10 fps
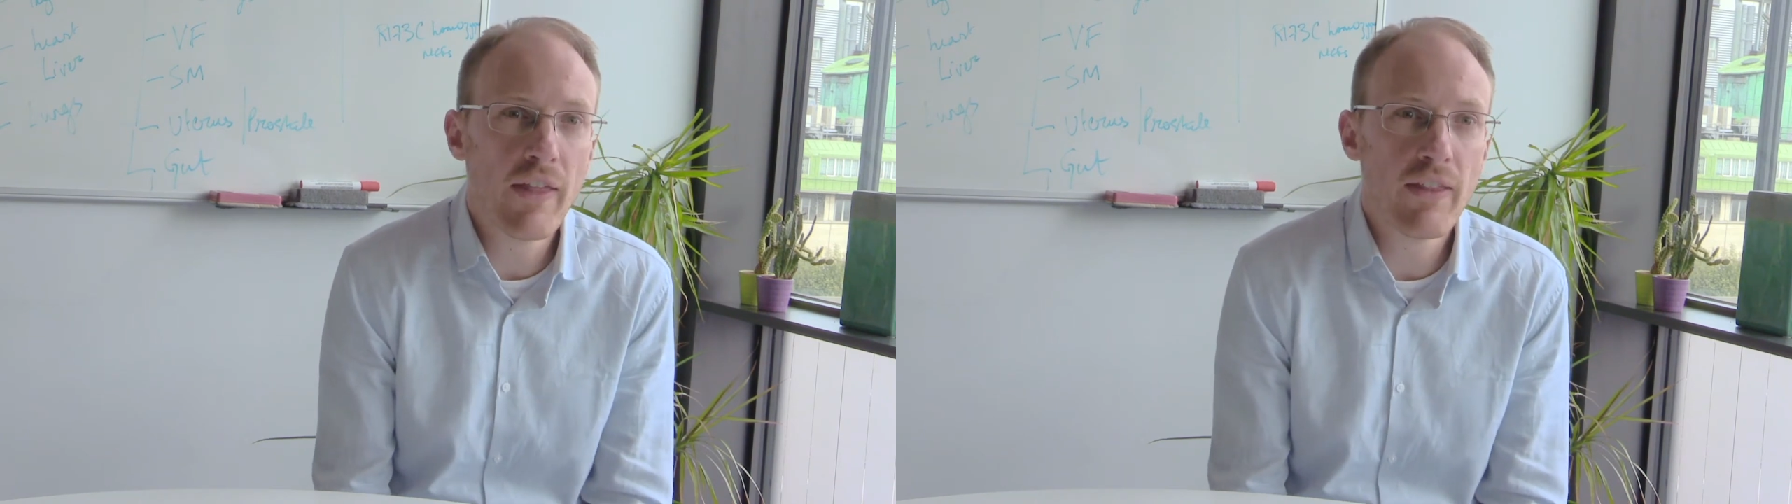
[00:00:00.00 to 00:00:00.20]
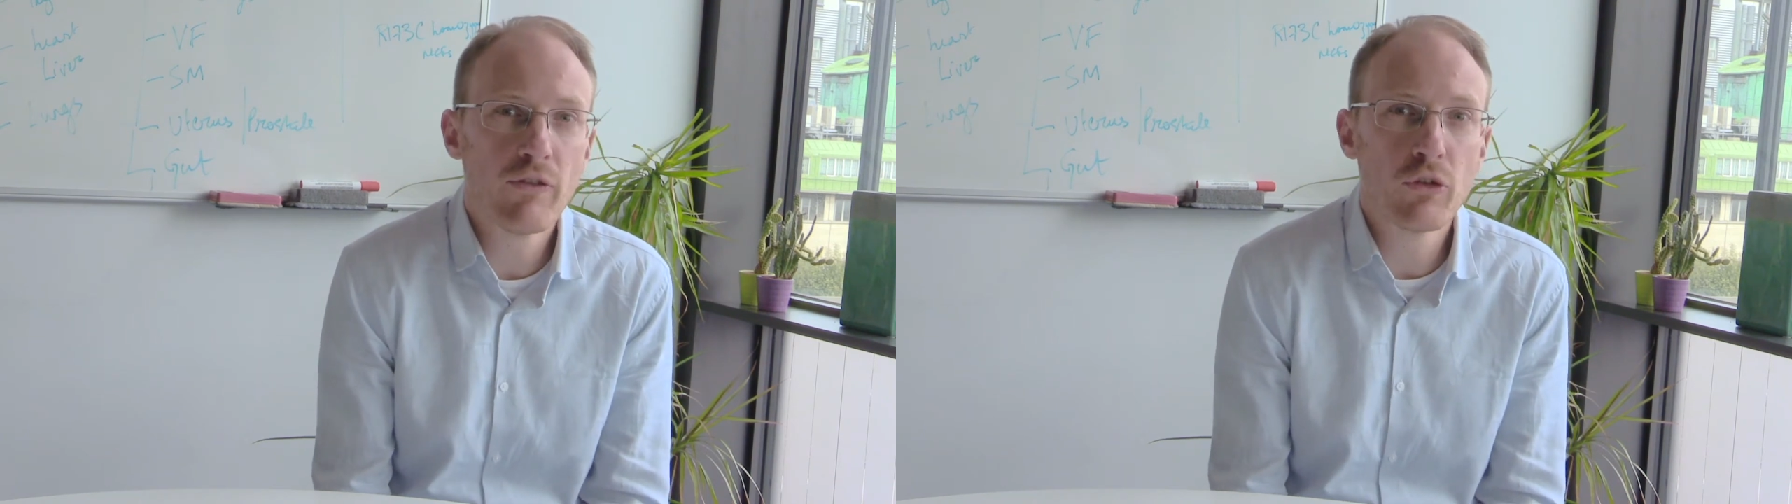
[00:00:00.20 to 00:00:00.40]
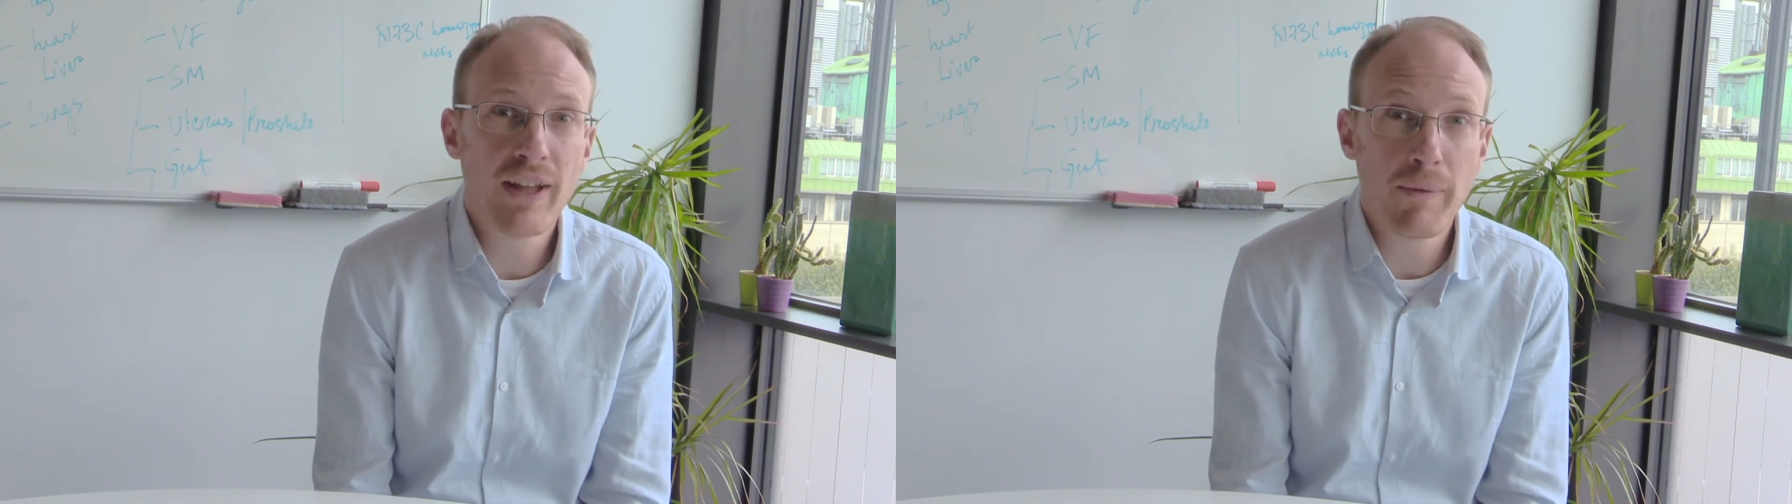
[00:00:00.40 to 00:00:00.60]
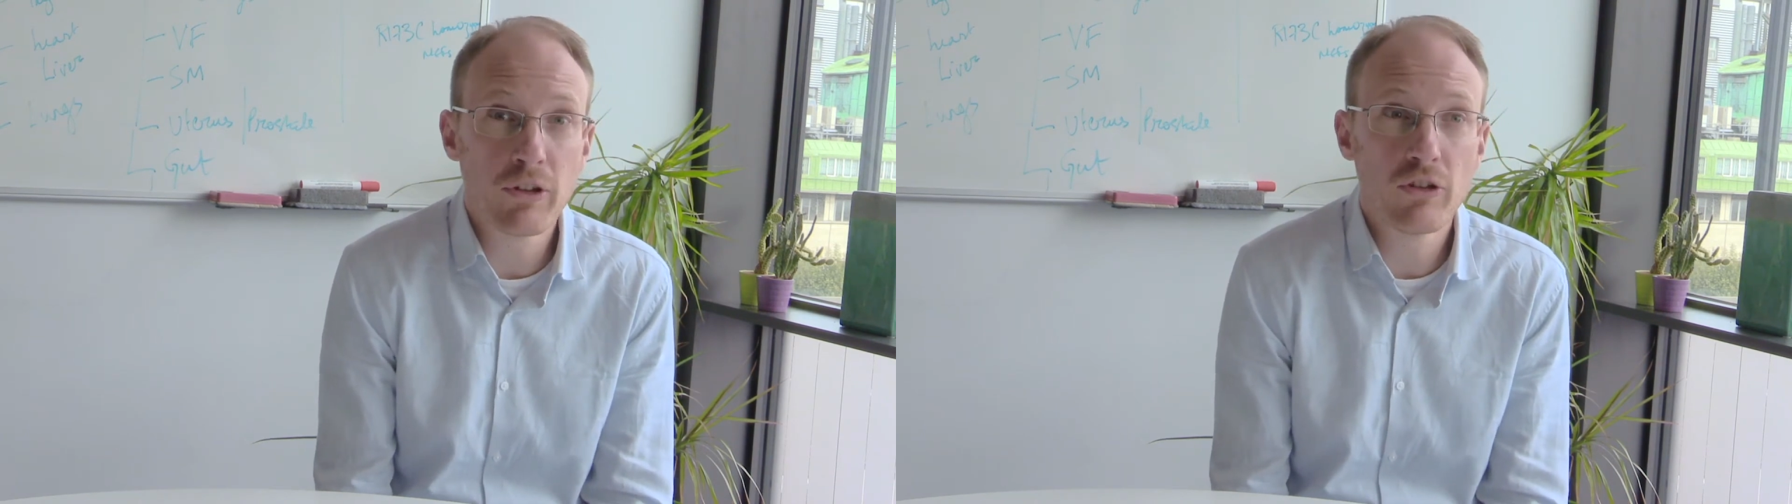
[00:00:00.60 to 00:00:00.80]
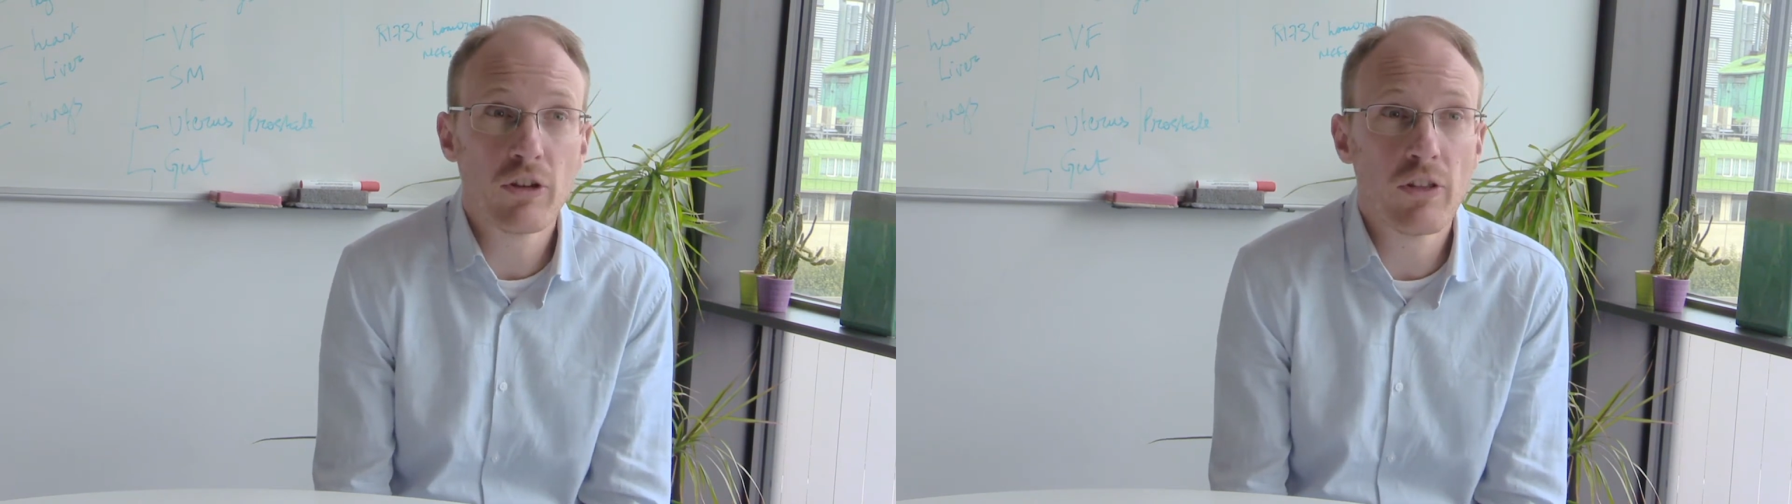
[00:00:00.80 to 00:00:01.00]
and therefore
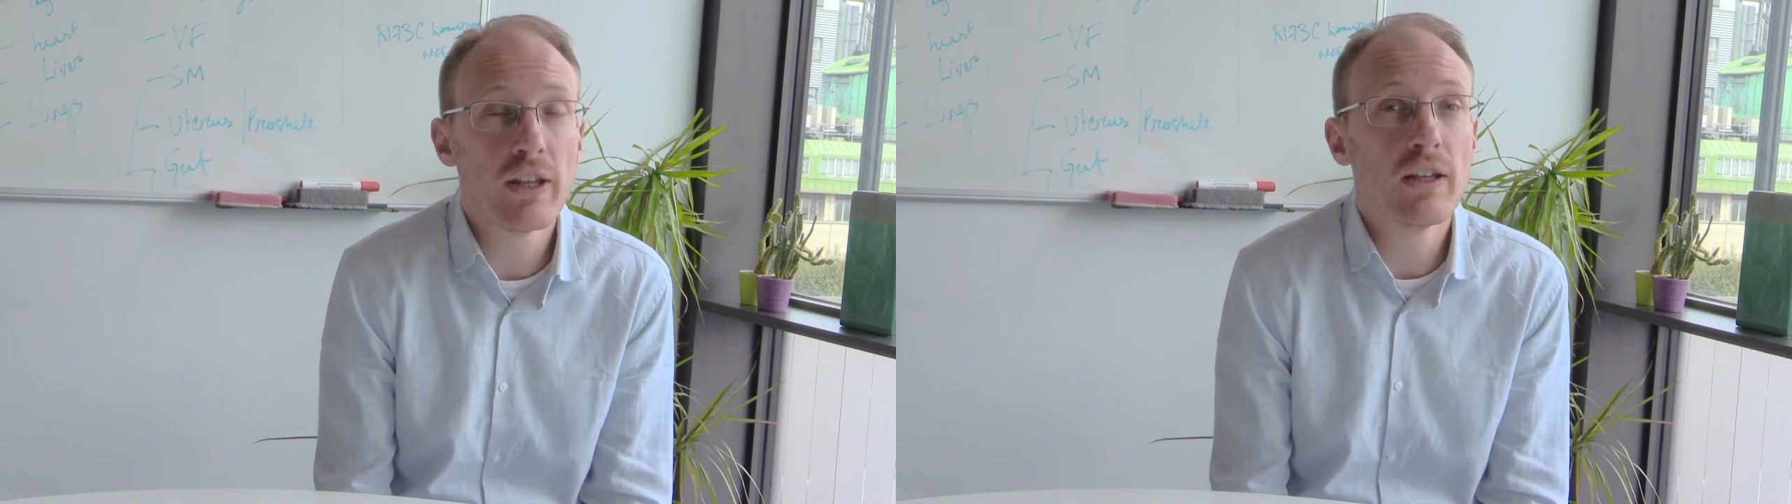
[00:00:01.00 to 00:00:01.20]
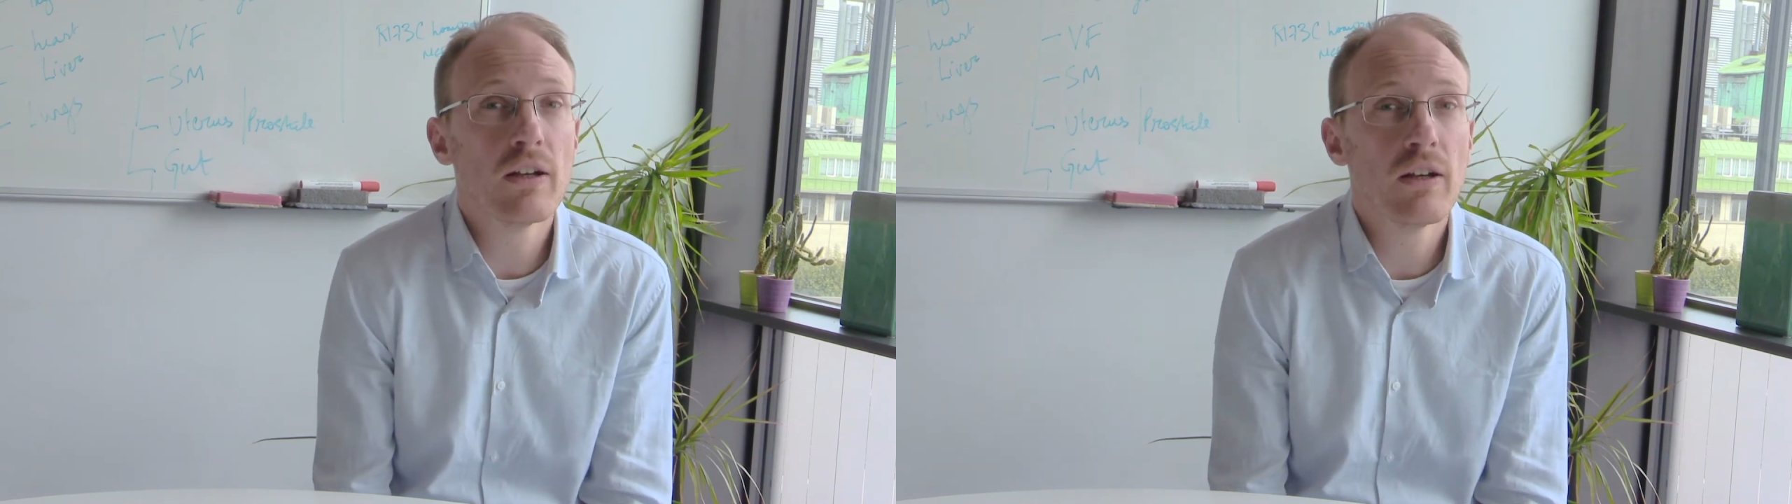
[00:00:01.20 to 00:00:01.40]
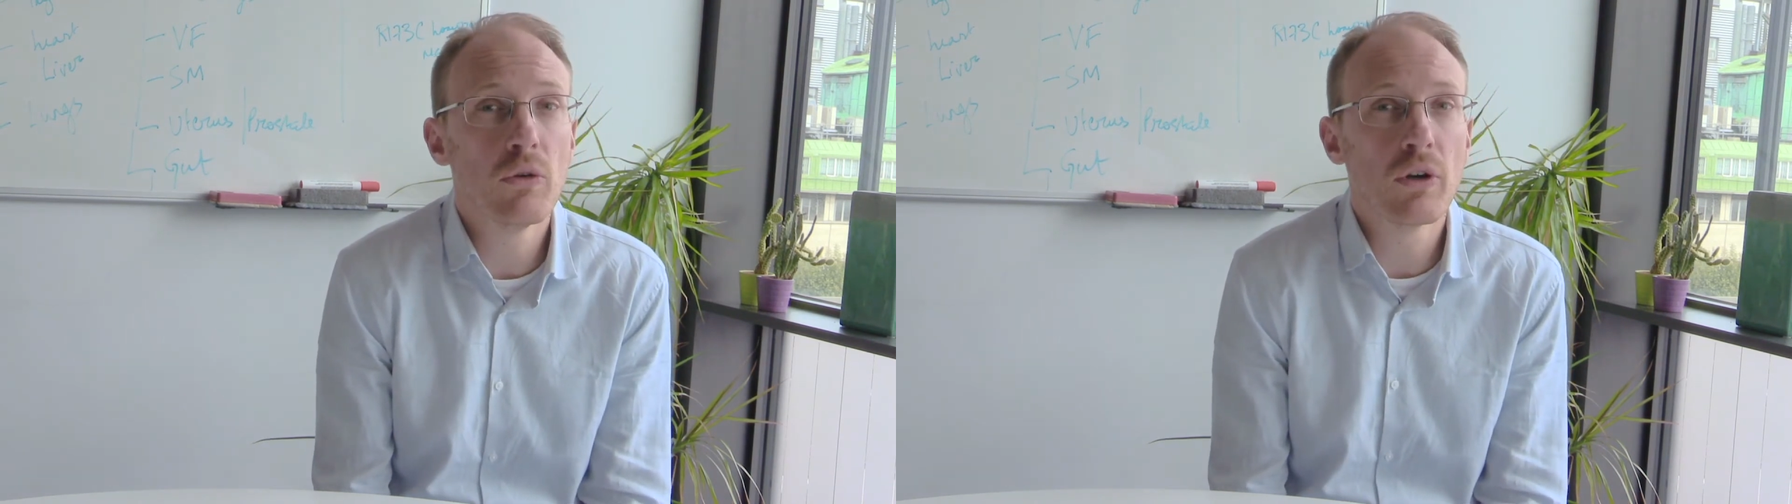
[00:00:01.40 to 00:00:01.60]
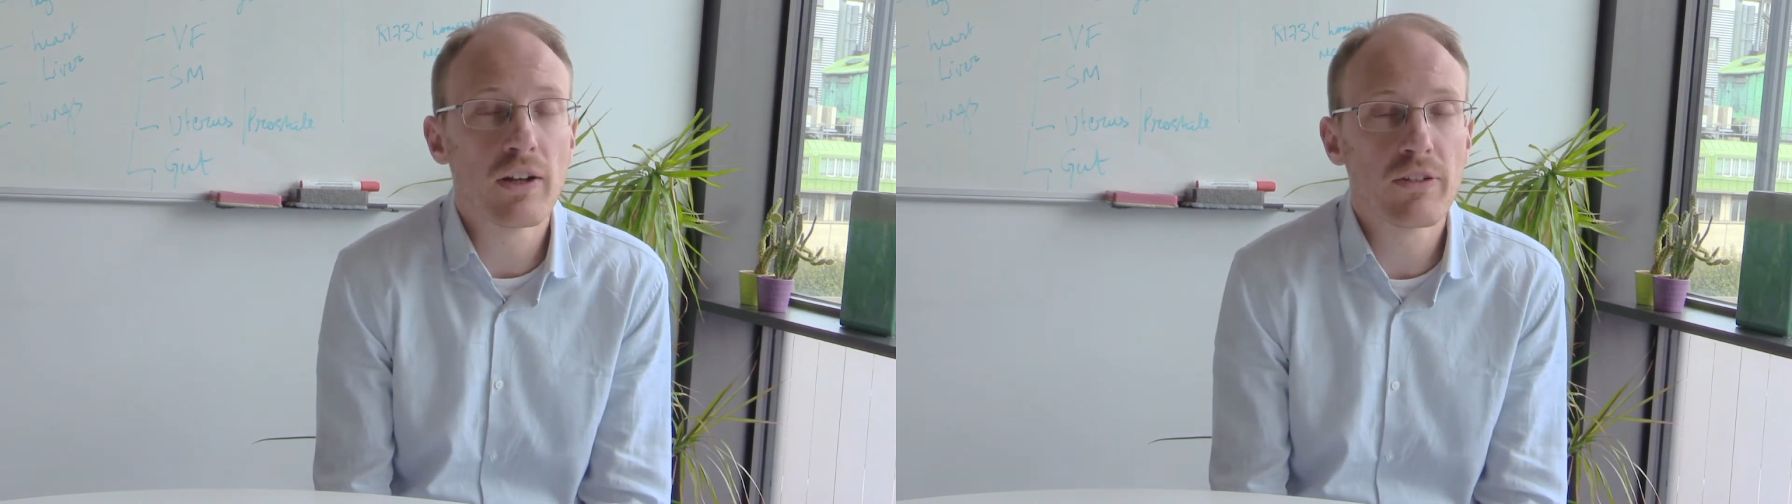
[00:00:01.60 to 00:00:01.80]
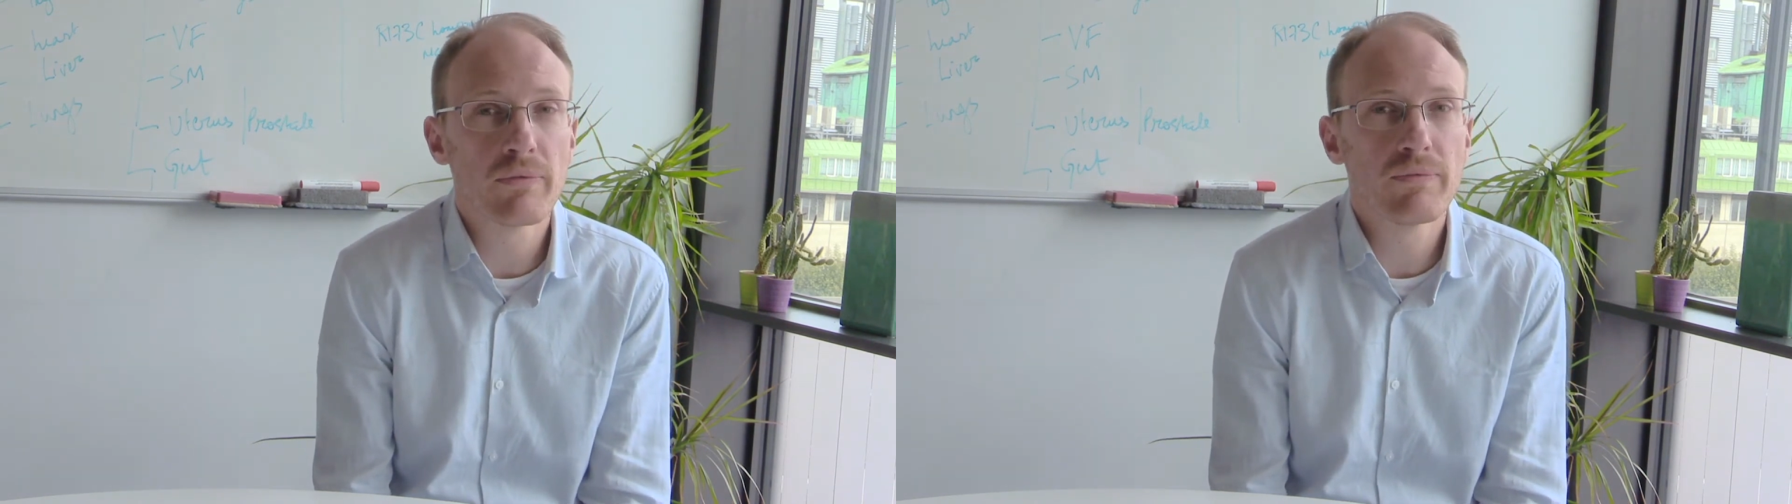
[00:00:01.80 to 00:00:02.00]
damage to the
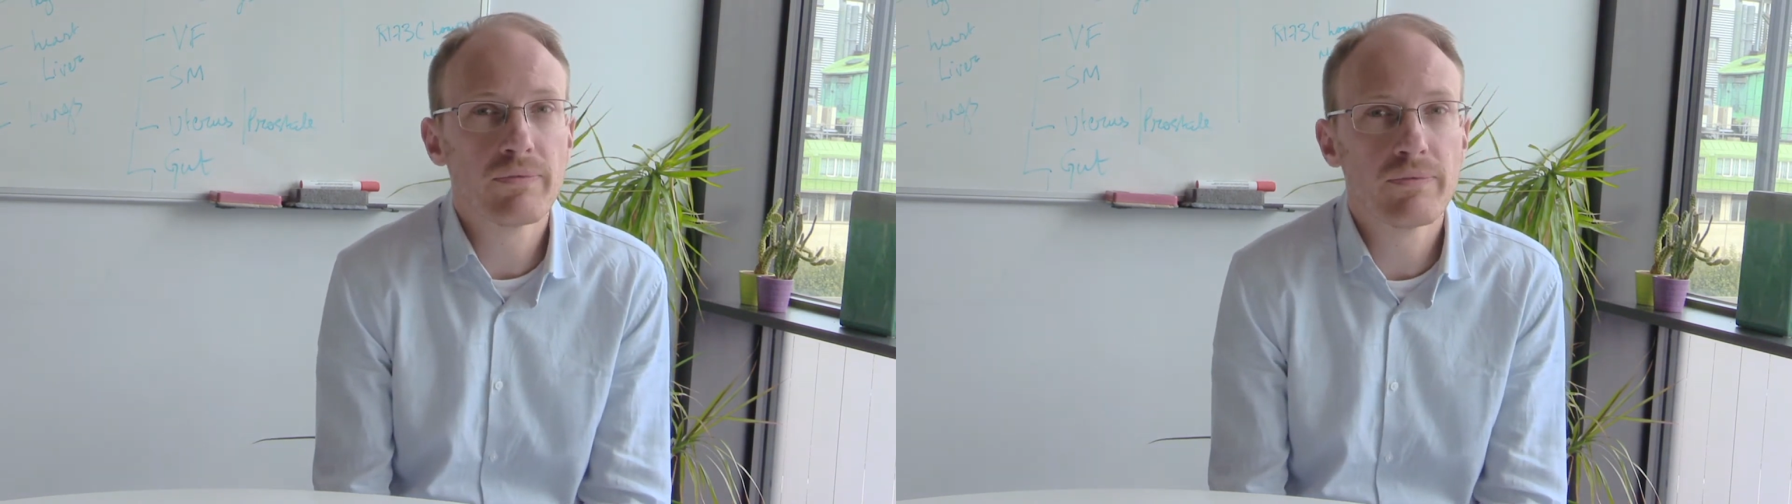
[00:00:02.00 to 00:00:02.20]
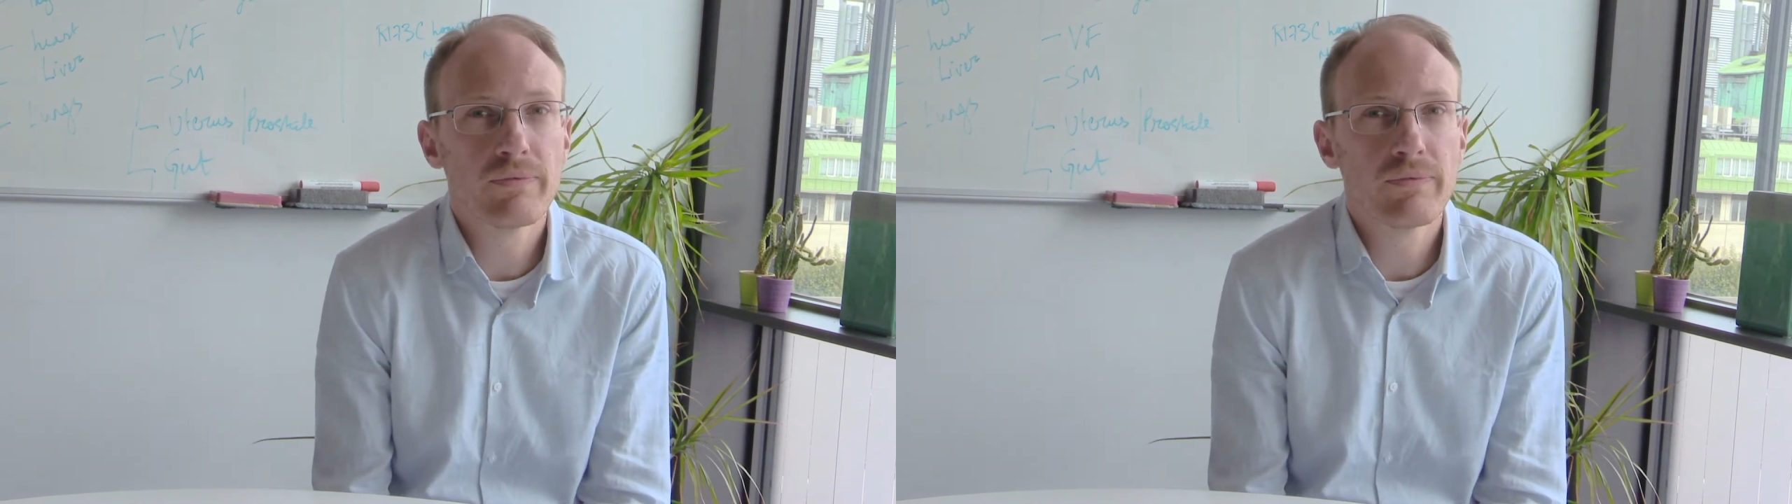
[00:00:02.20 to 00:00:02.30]
organism.